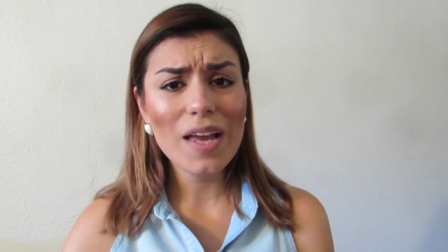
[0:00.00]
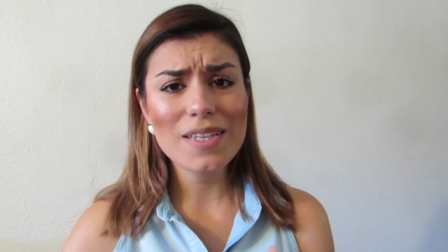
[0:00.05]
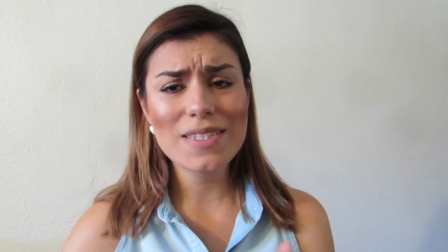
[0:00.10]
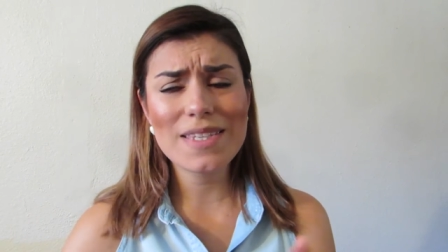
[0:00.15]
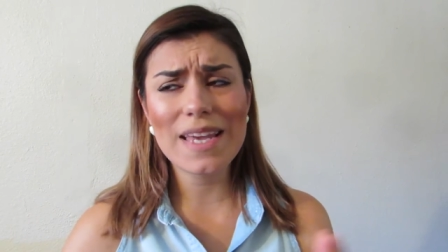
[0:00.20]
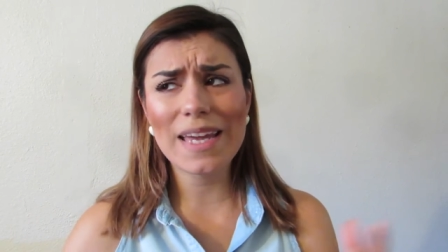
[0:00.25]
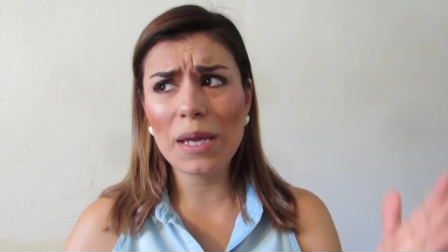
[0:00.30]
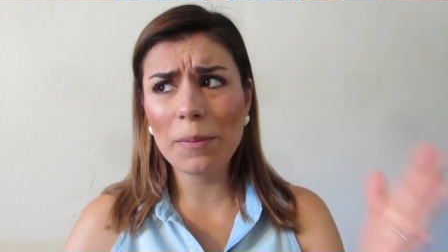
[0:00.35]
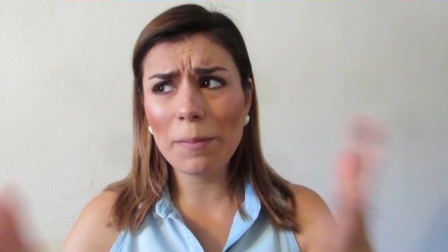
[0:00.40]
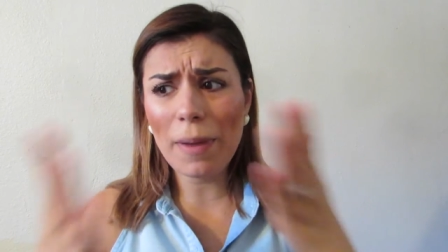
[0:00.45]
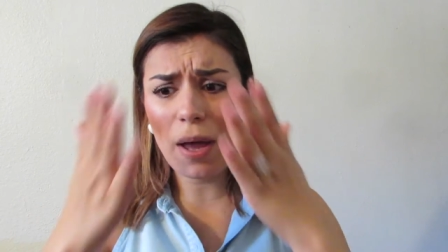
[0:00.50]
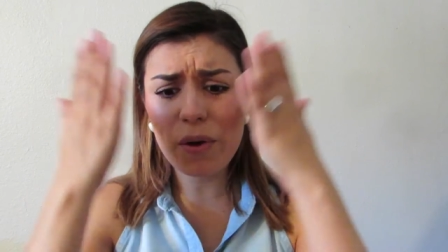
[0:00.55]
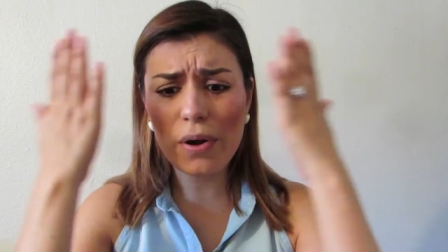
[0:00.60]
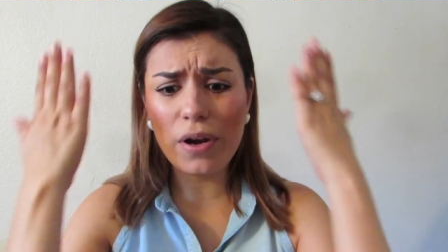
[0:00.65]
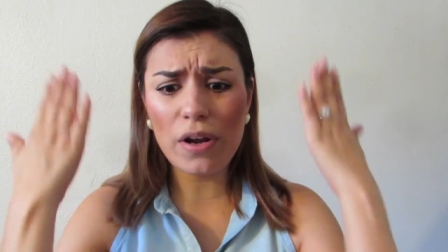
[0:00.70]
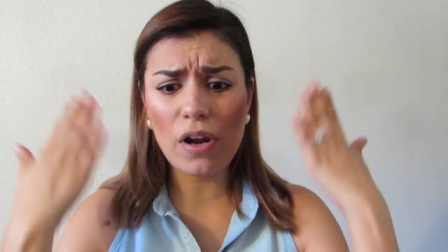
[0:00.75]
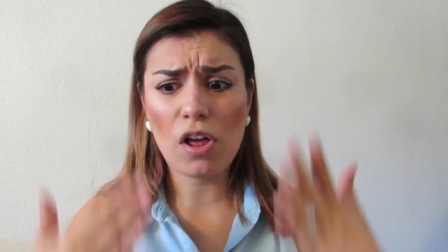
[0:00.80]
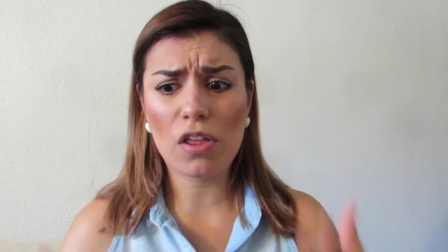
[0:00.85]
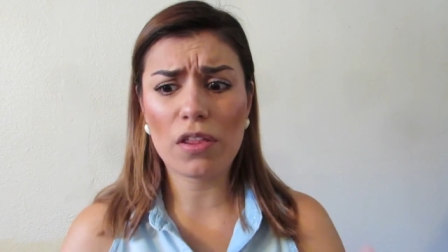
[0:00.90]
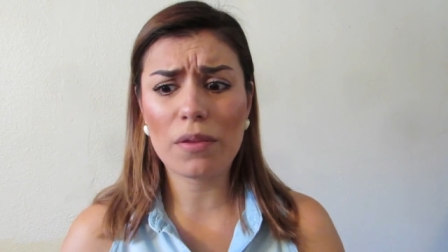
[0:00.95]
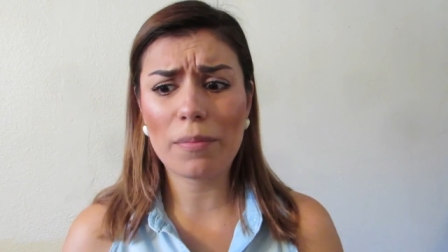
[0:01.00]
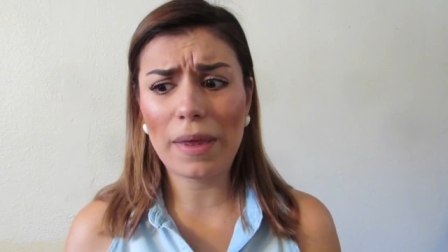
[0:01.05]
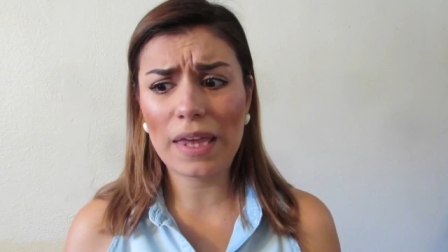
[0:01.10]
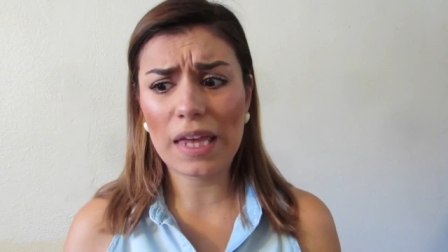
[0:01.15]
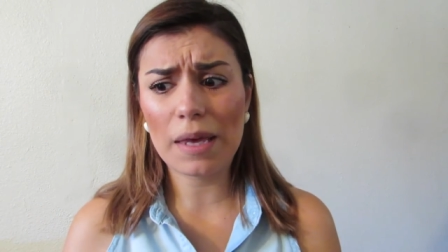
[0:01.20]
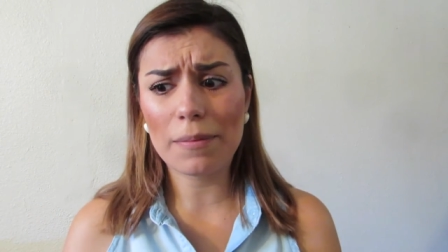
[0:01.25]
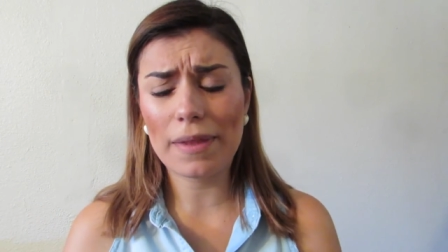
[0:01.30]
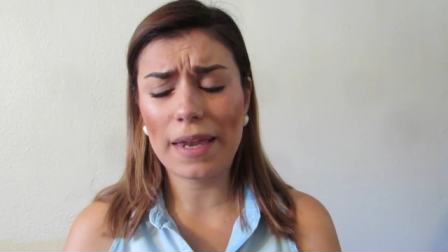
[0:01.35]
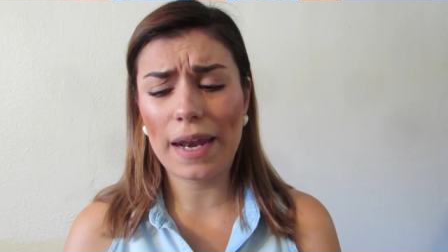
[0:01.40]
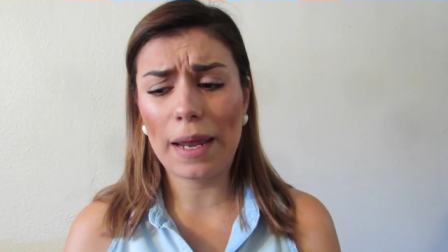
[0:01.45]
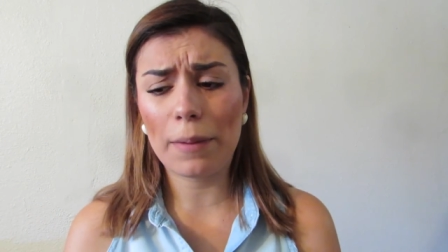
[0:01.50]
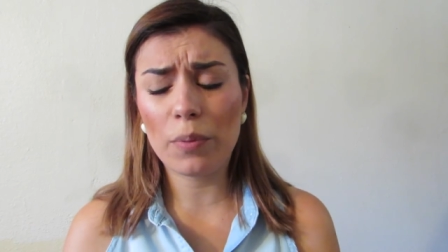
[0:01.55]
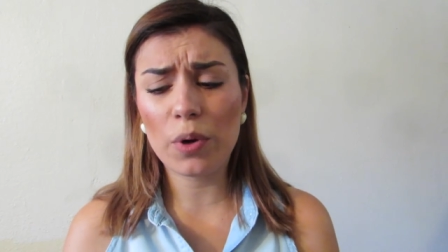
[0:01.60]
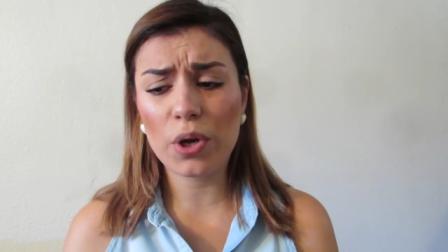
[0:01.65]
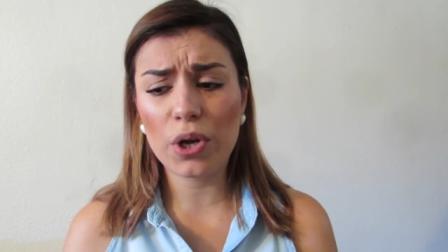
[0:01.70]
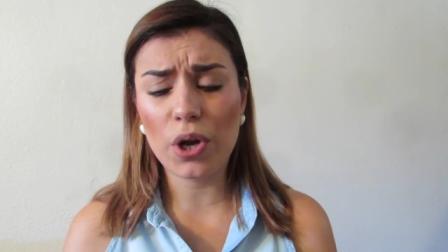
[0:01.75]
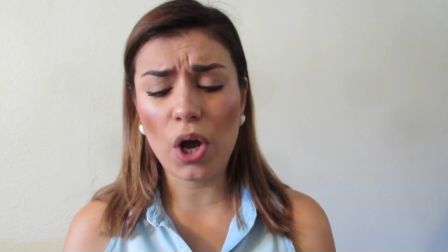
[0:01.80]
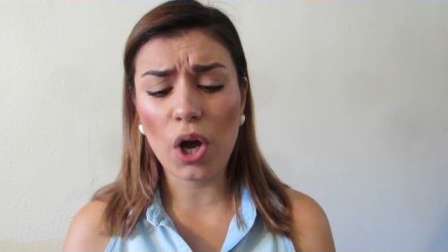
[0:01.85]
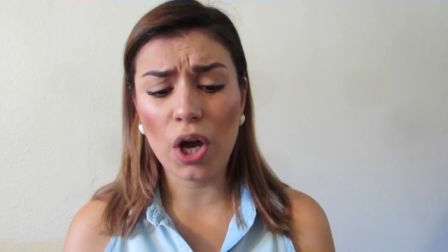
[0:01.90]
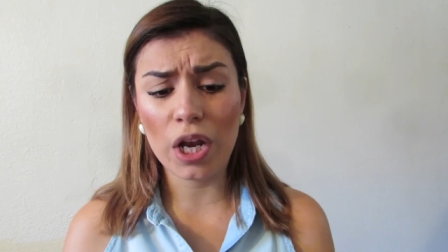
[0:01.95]
setting powder and all the makeup that I
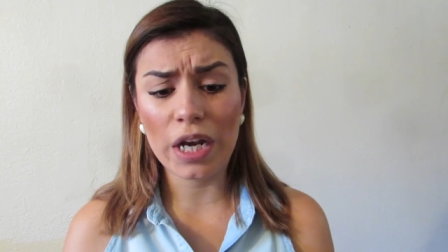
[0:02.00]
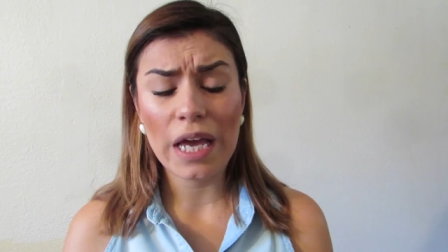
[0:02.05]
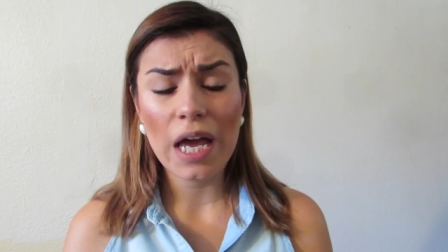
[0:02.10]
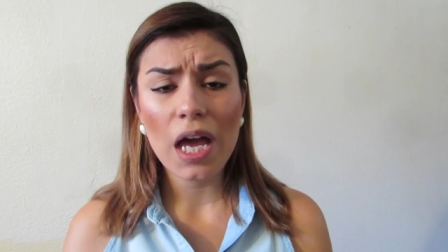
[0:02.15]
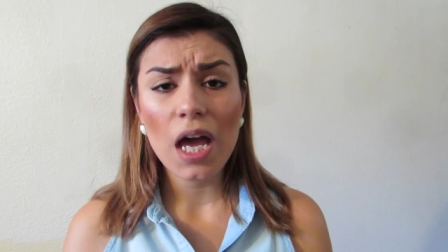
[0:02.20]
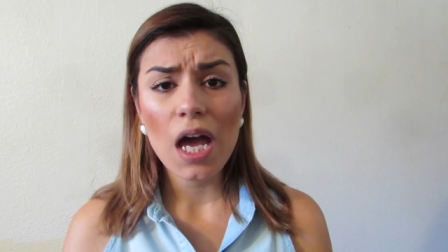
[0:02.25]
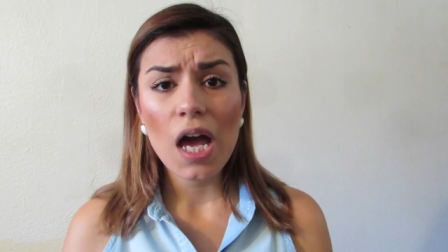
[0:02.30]
put on.